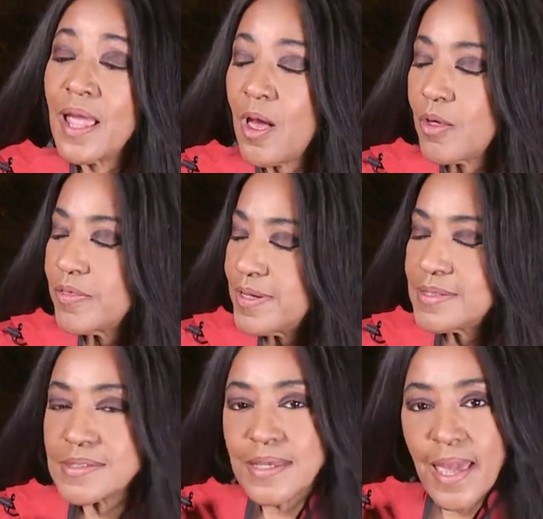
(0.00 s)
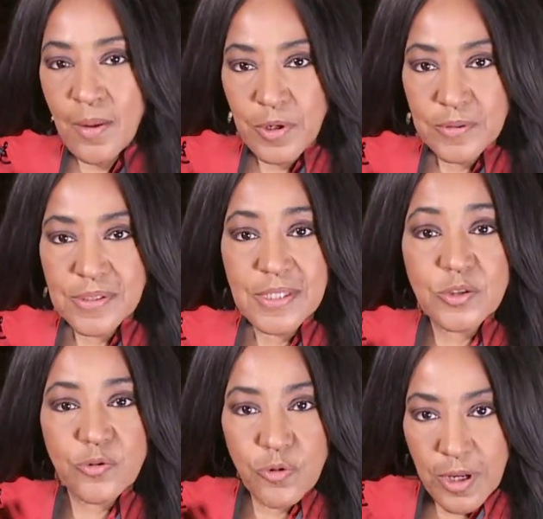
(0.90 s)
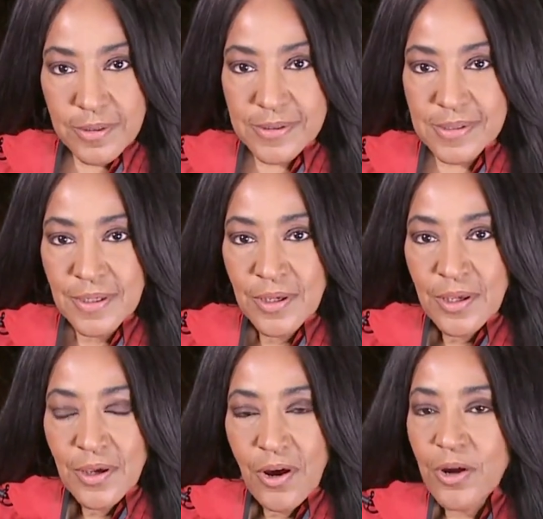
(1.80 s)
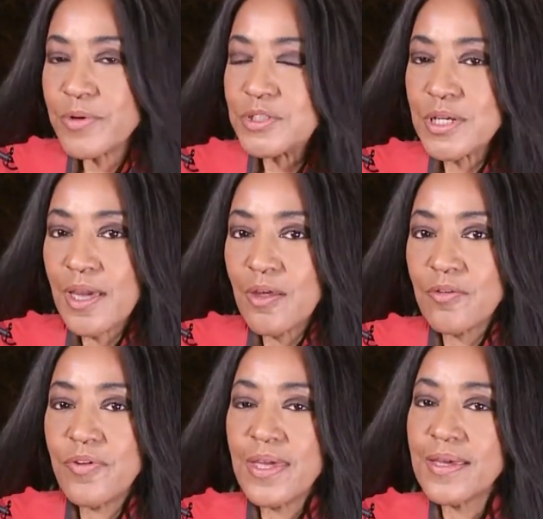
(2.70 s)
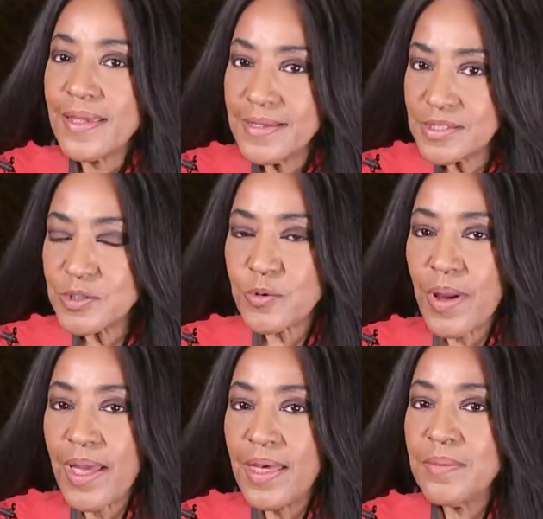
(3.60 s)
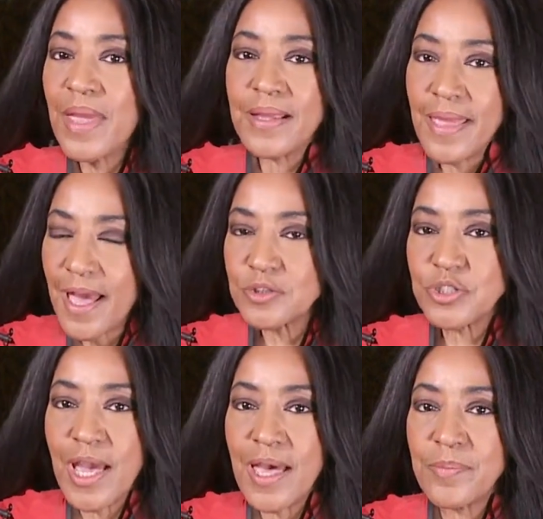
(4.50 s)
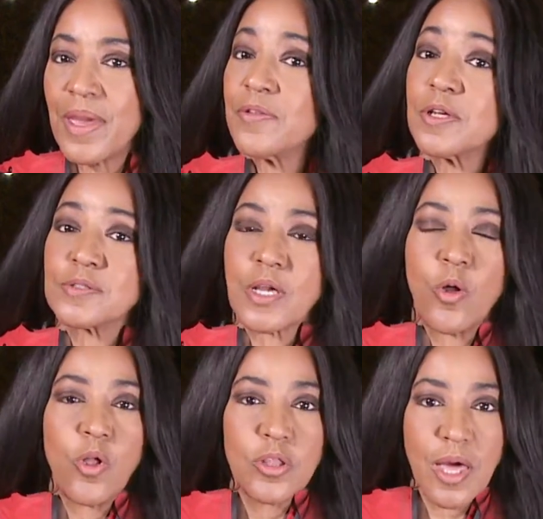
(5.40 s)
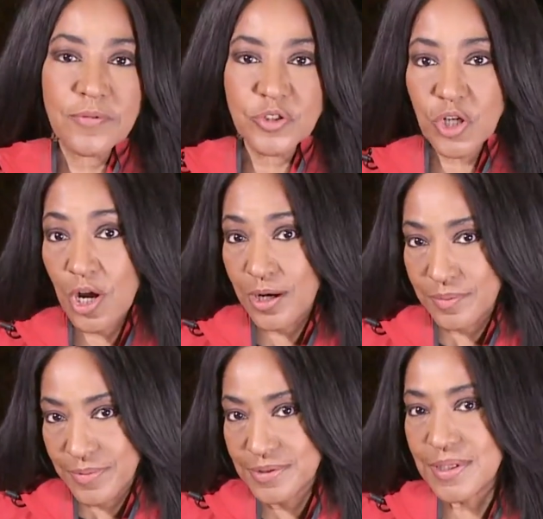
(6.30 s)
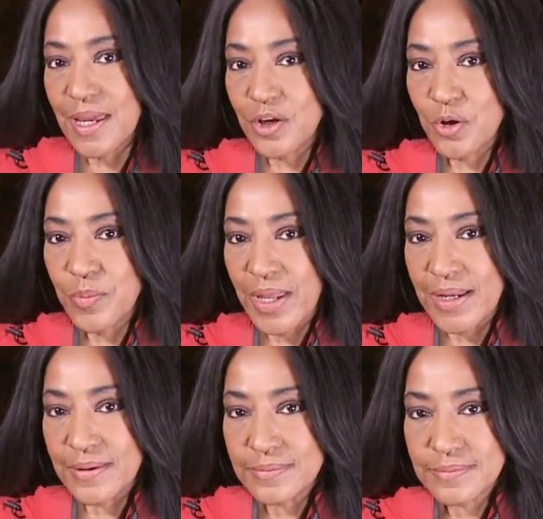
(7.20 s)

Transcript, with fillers: now these scammers, these crooks, are reaching out via Instagram and Cash App, and they're using a whole lot of charm to get your money.